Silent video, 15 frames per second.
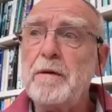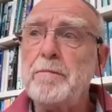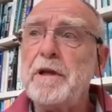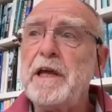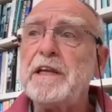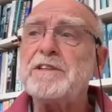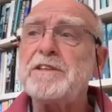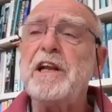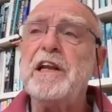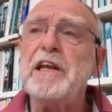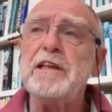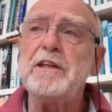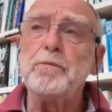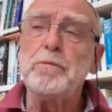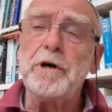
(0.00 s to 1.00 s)
it's
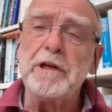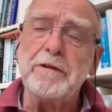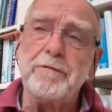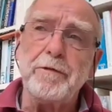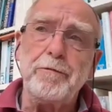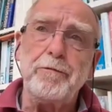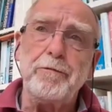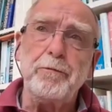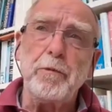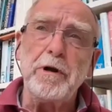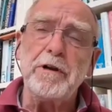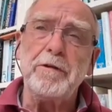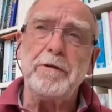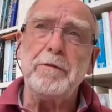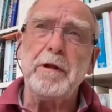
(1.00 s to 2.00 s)
clear that
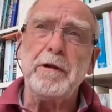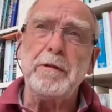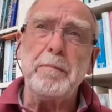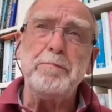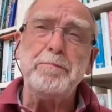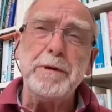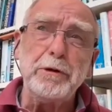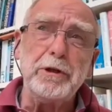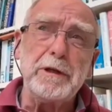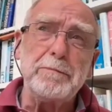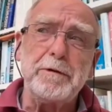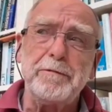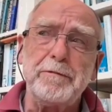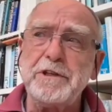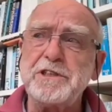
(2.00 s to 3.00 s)
the
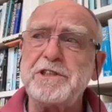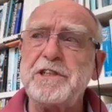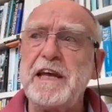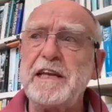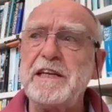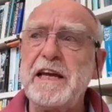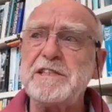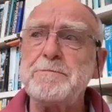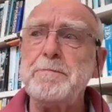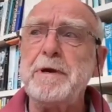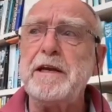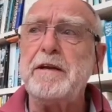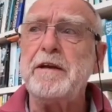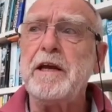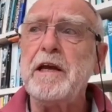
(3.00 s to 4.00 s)
buildup of this debt has
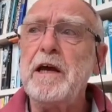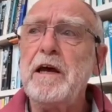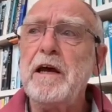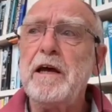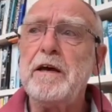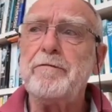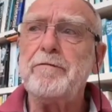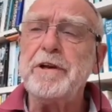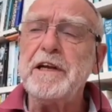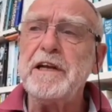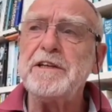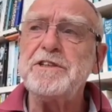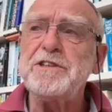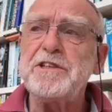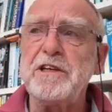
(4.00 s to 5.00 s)
made
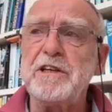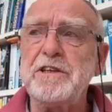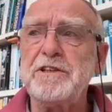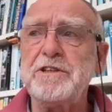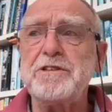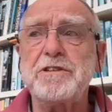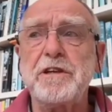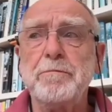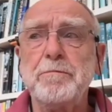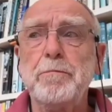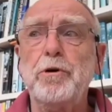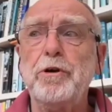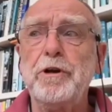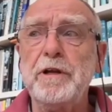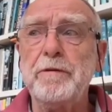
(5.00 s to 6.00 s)
financiers
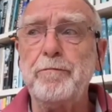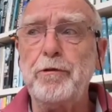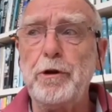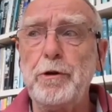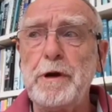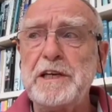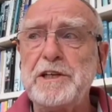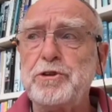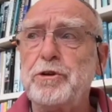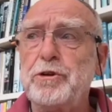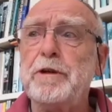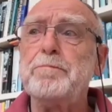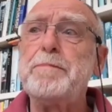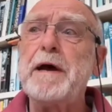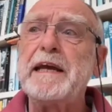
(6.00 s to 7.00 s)
more influential
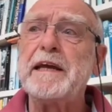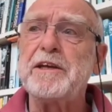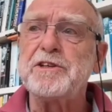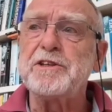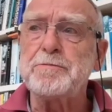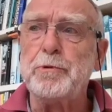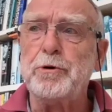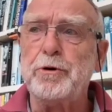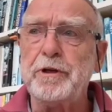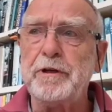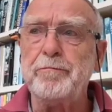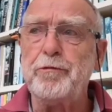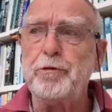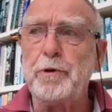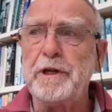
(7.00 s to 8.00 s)
and bankers more
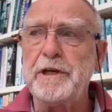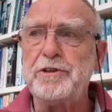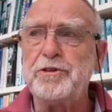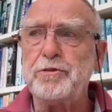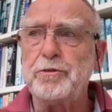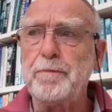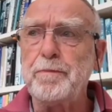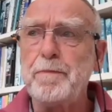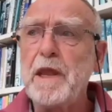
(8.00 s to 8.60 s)
influential.